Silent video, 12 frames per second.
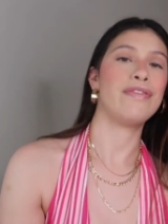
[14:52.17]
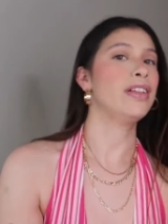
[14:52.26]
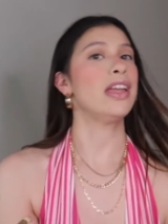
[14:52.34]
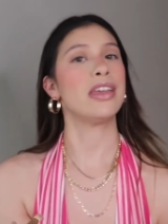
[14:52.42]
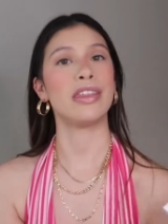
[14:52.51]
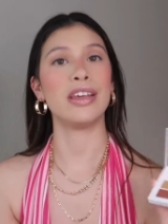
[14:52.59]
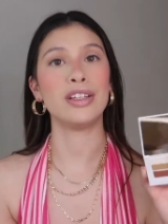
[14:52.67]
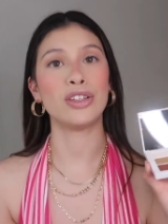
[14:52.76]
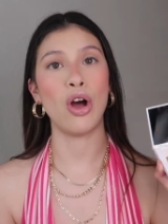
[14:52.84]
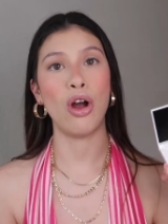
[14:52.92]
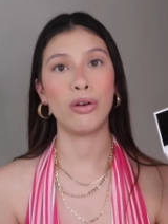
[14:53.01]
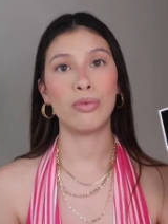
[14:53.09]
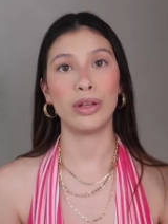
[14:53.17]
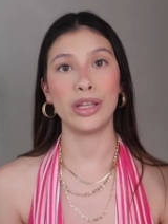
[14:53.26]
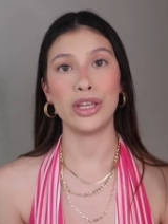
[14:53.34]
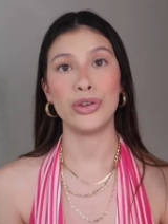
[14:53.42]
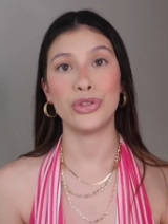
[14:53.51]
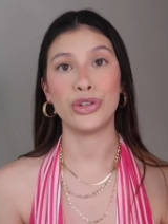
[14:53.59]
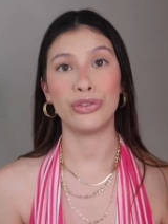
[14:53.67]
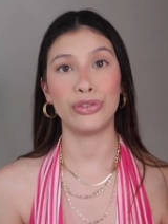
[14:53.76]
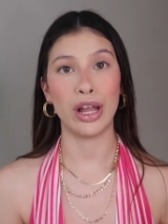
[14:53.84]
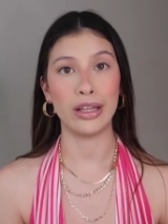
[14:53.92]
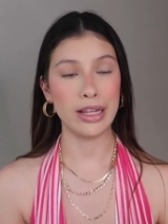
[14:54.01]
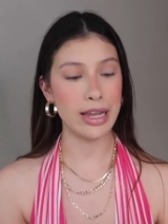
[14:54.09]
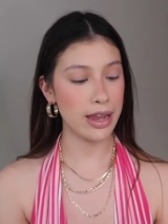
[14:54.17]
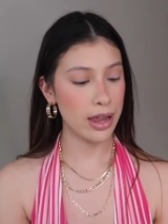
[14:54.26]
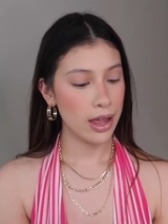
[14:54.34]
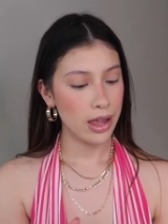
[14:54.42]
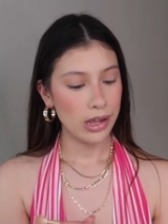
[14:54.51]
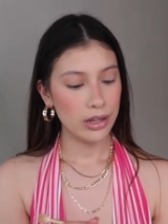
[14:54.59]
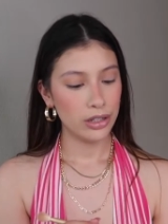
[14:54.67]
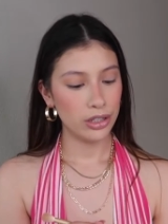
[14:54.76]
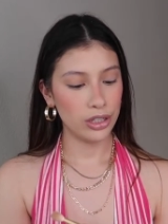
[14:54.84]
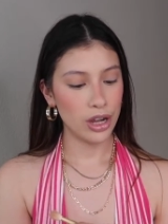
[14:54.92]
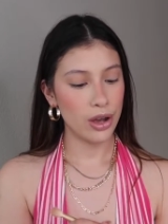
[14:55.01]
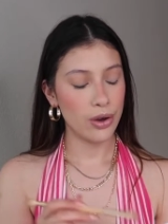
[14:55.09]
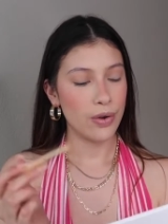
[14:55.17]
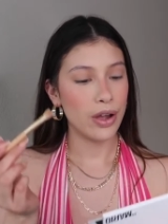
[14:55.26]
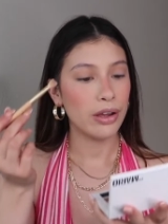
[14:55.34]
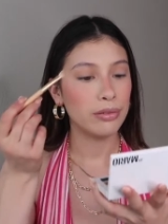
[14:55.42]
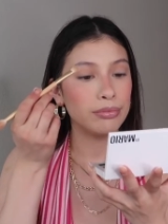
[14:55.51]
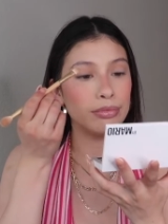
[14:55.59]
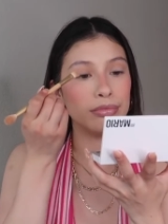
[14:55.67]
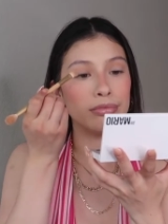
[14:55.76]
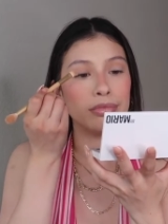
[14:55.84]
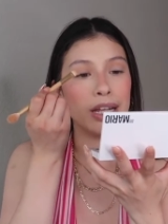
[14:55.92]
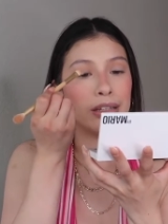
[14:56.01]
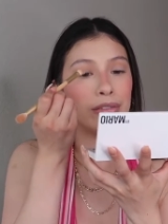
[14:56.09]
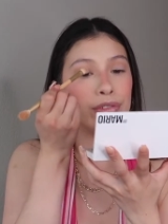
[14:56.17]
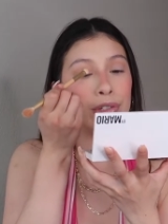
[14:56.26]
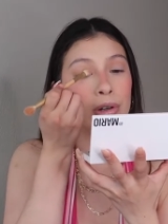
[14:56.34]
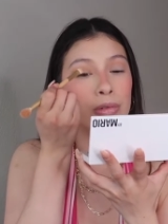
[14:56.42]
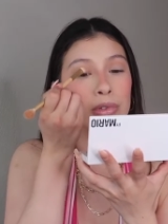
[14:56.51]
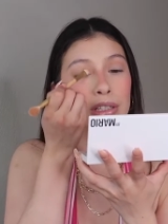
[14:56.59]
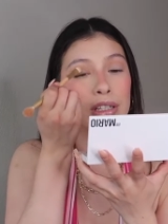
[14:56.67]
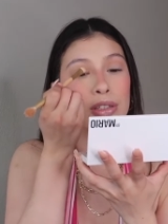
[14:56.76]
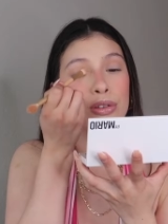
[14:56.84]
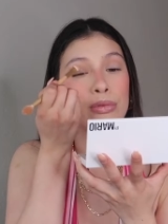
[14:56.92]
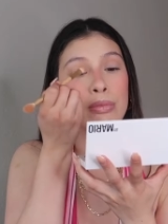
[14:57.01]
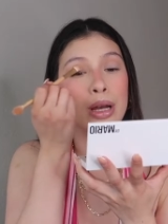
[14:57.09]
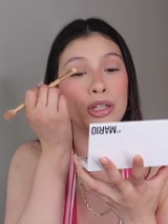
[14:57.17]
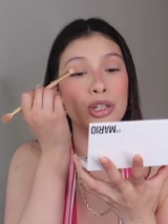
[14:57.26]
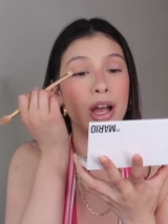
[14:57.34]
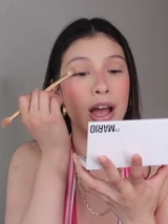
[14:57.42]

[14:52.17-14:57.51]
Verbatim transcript: I feel like these are really user friendly, So like if you don't really do much